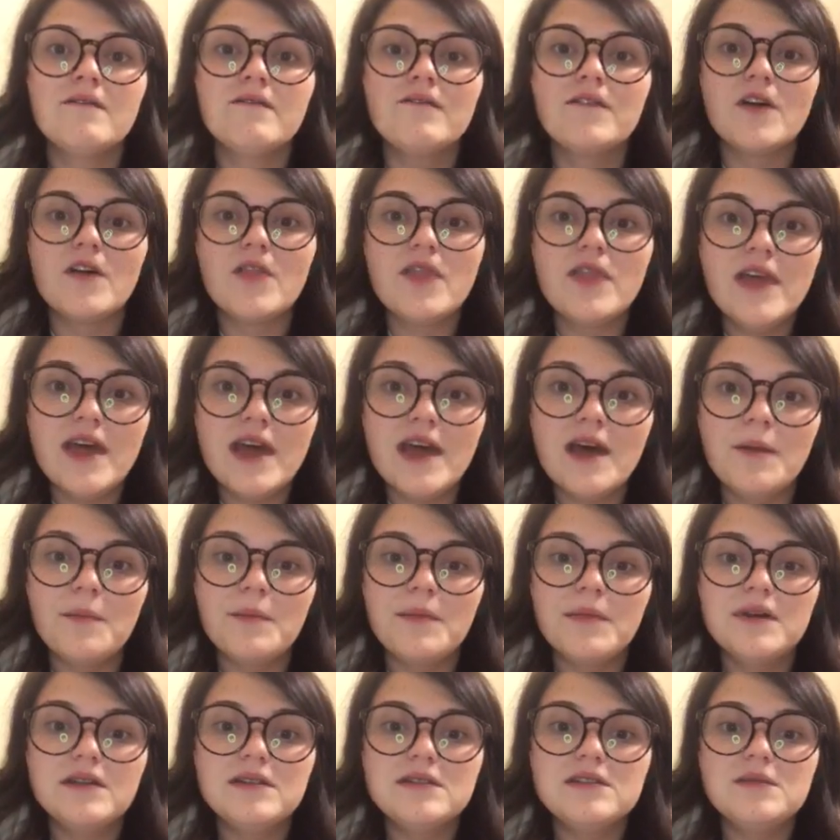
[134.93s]
for
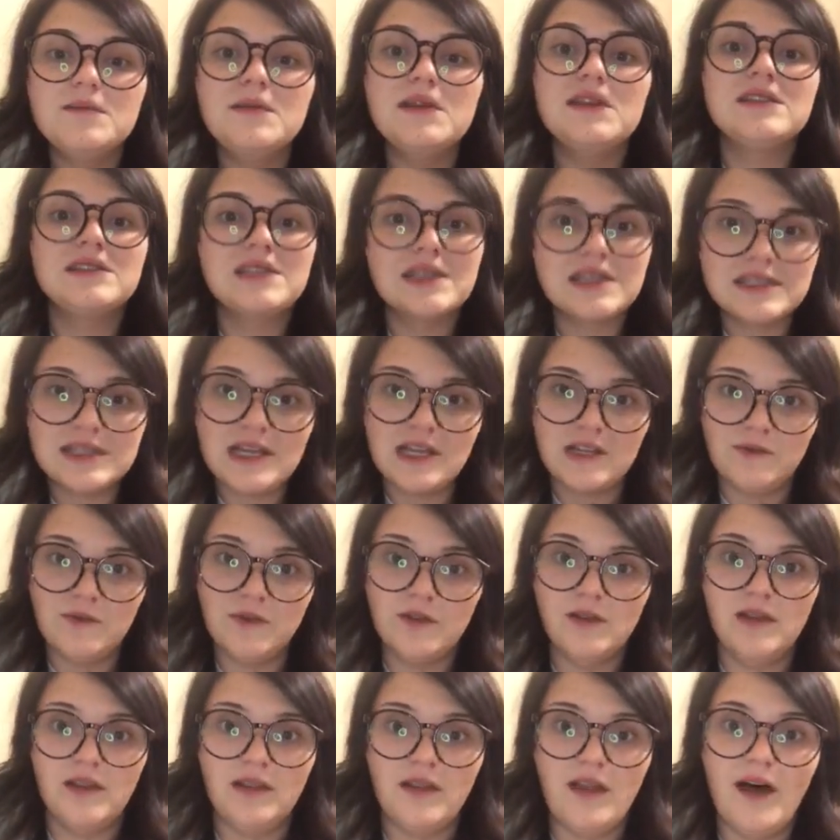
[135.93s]
them to be
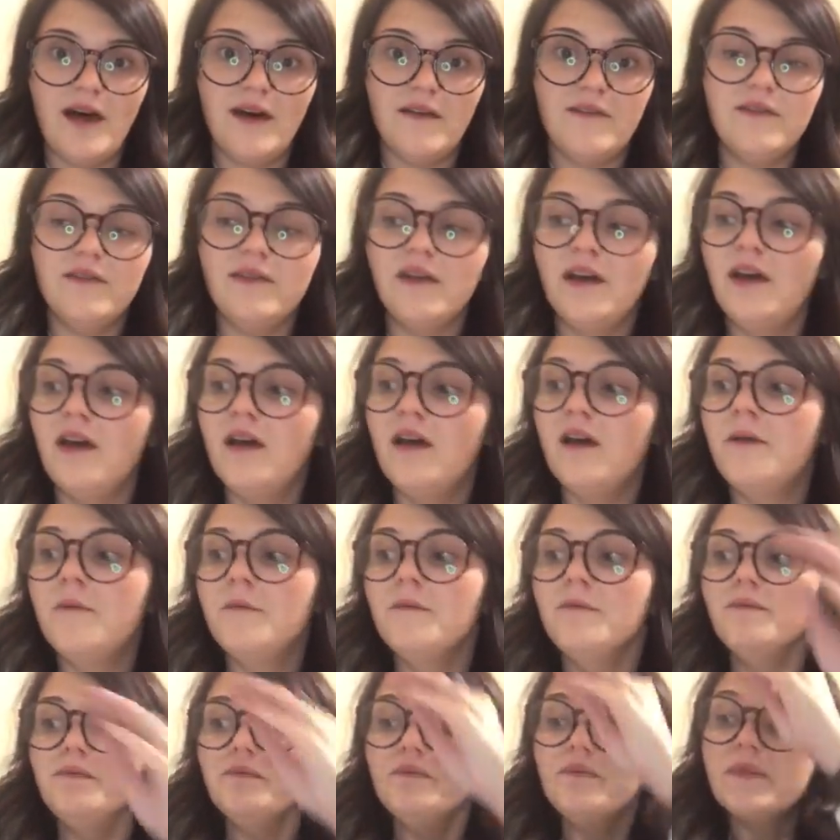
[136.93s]
successful in life.
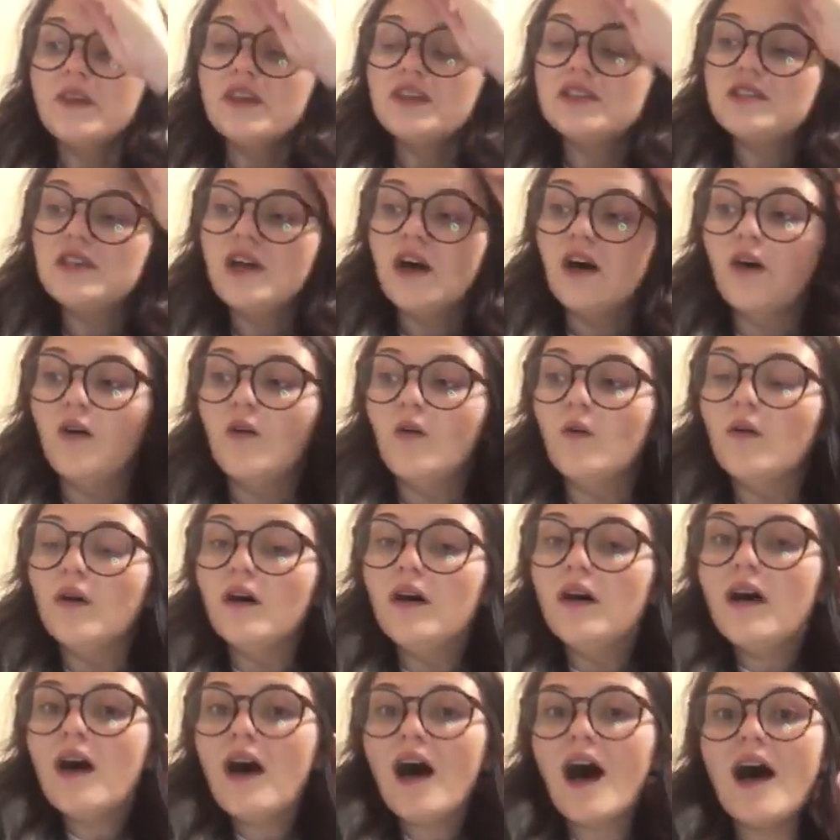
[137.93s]
So
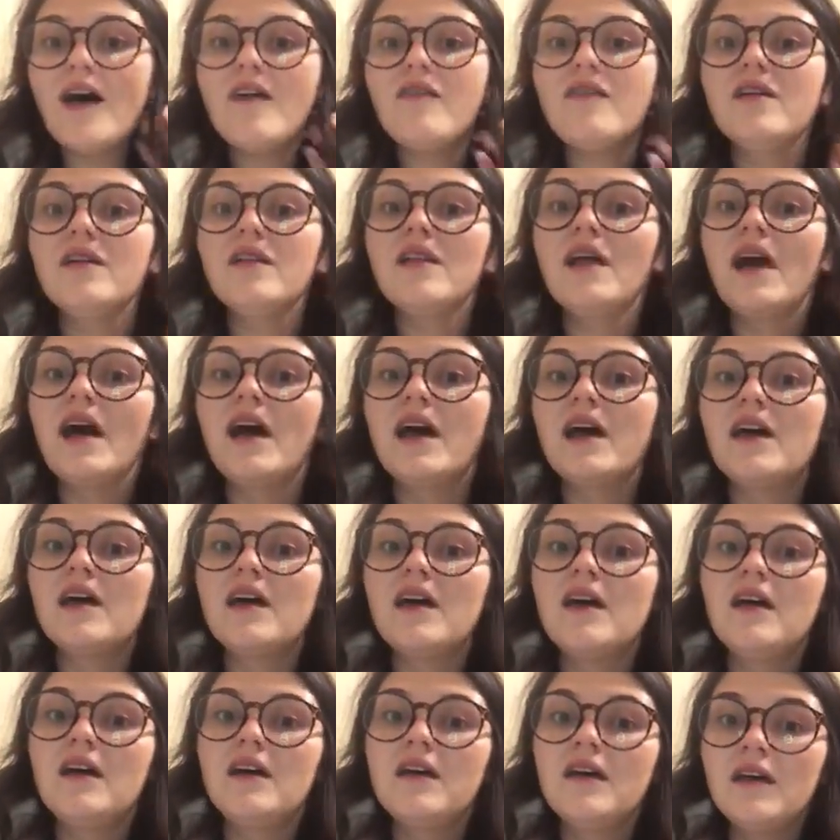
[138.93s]
I feel like
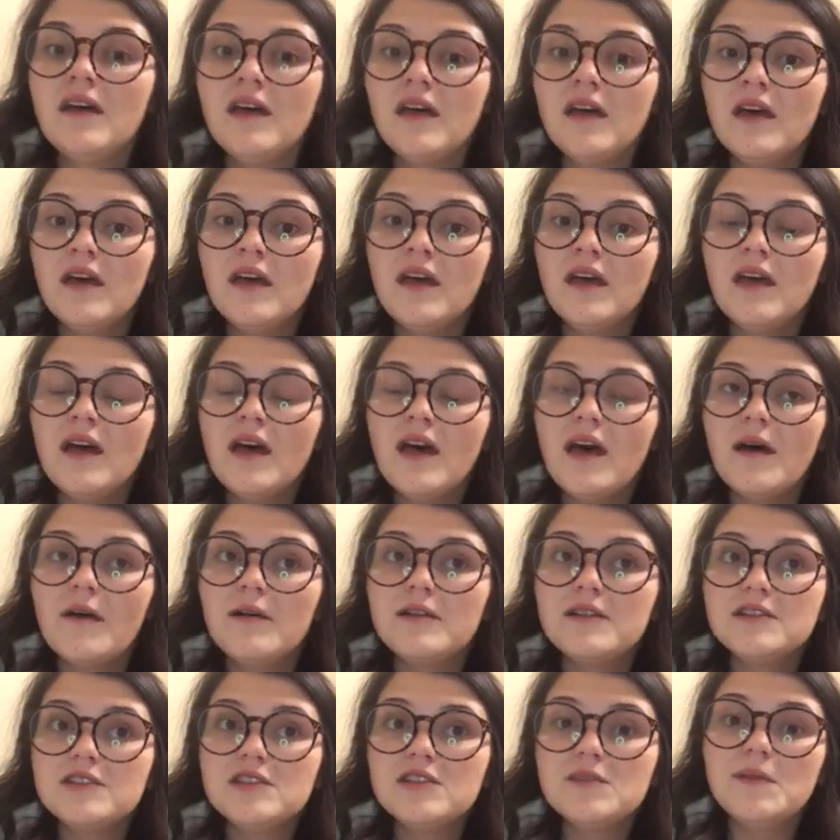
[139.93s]

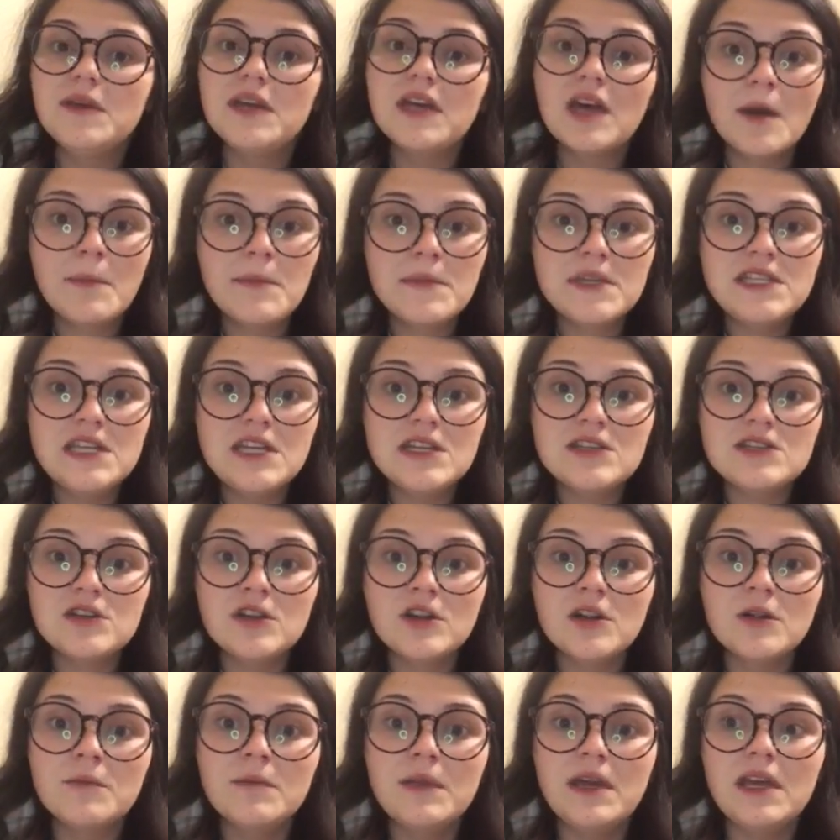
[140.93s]
to become a
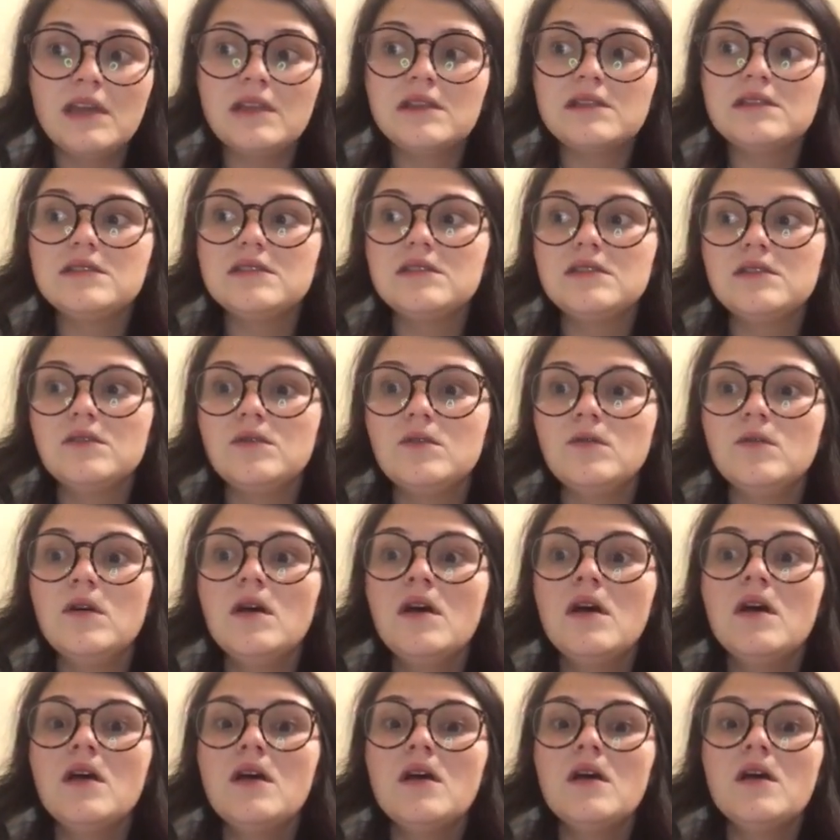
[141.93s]
teacher means to
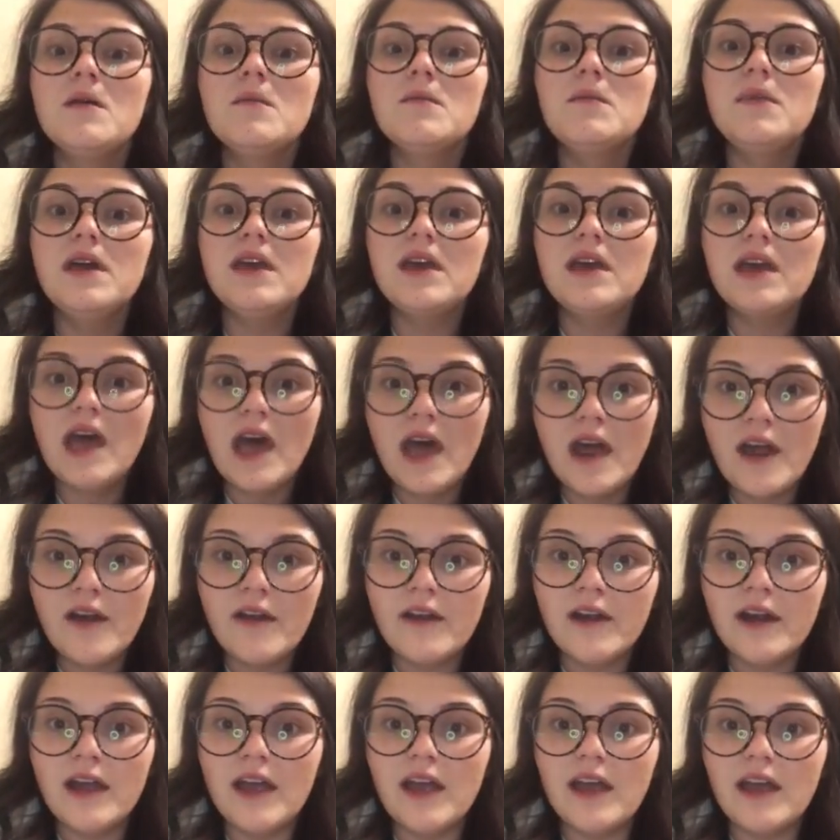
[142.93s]
be
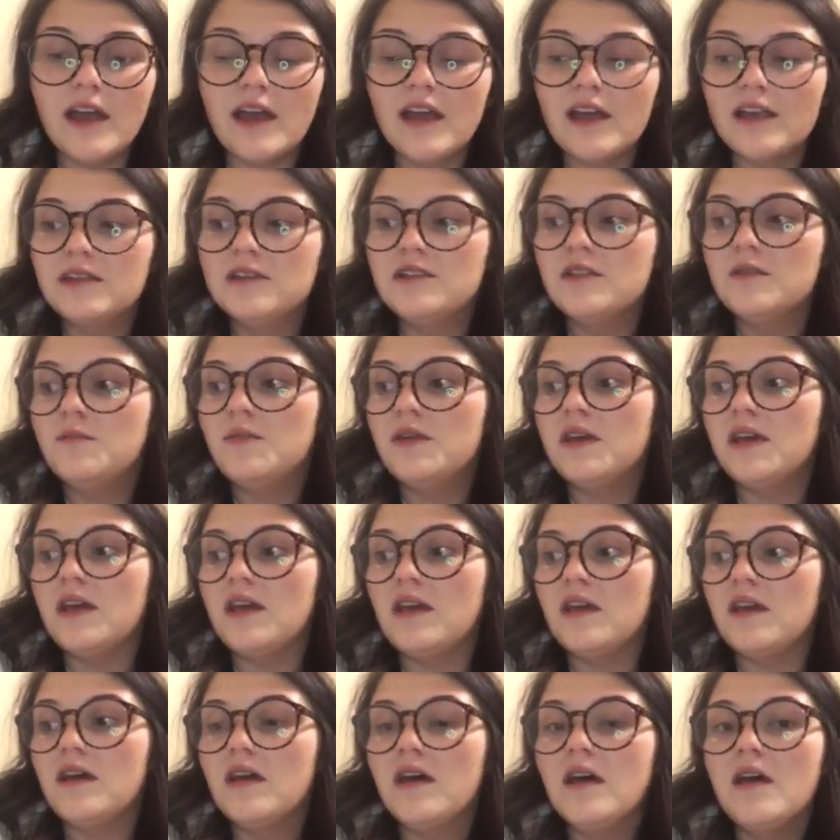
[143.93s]
caring and to
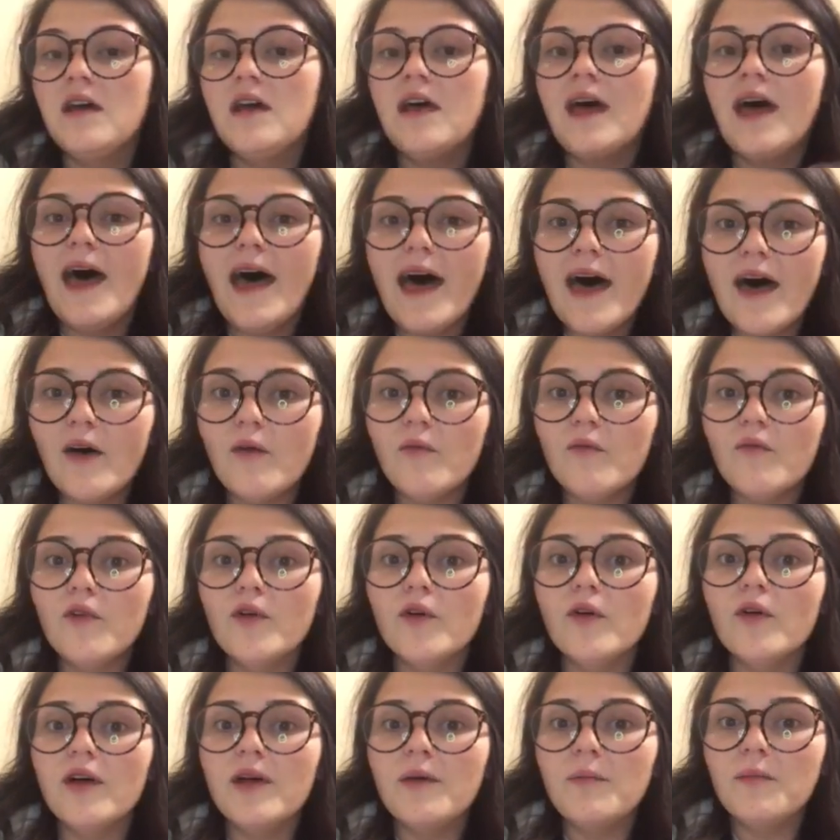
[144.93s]
be
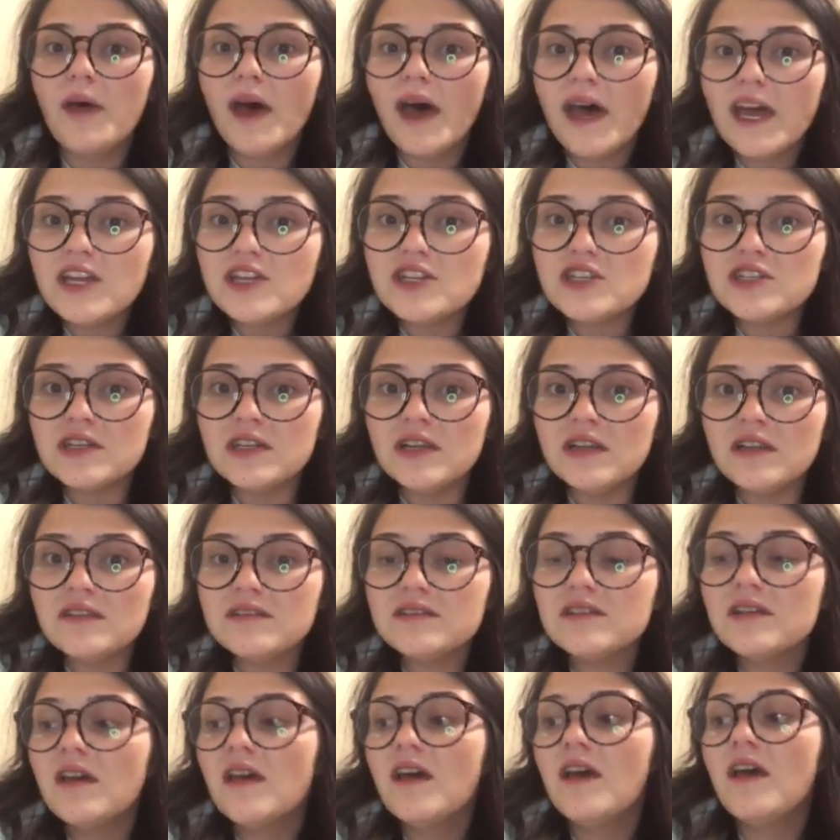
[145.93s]
helpful and
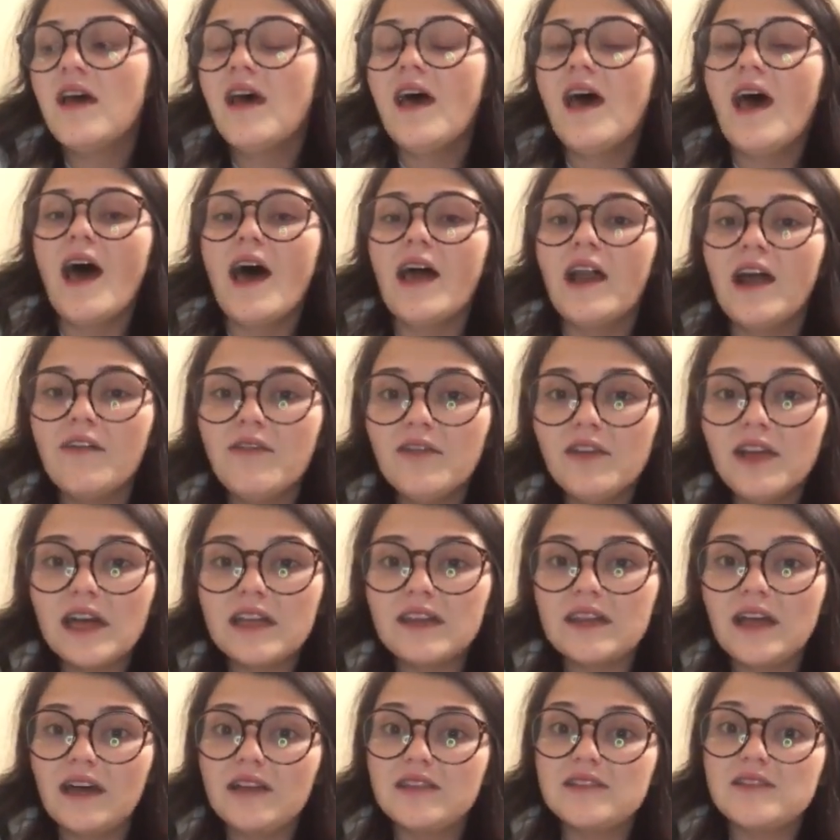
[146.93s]
patient. And I feel
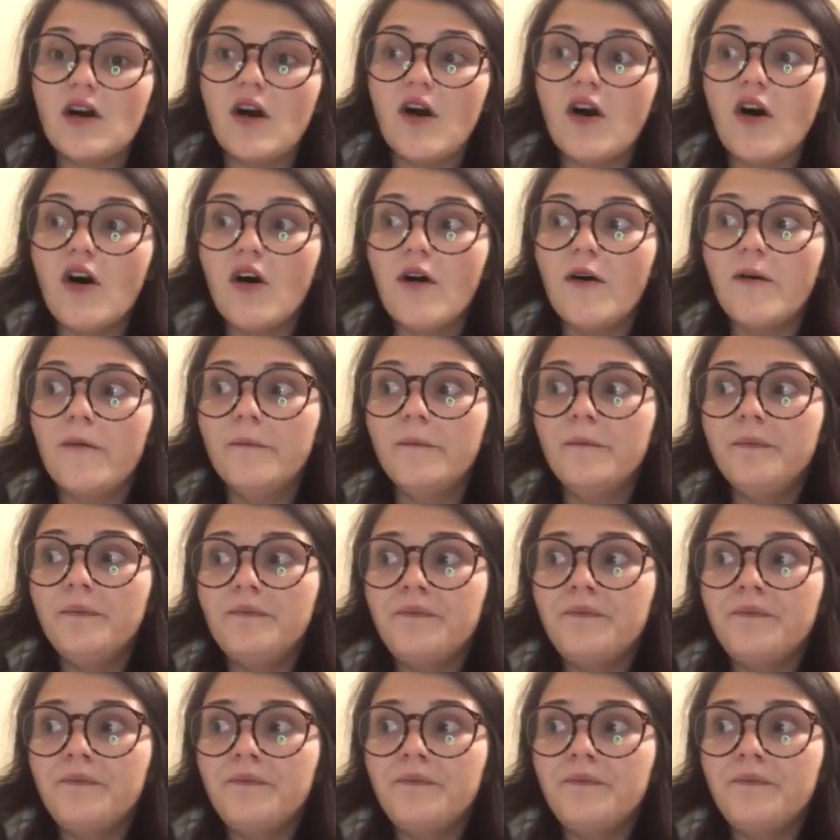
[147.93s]
like that's all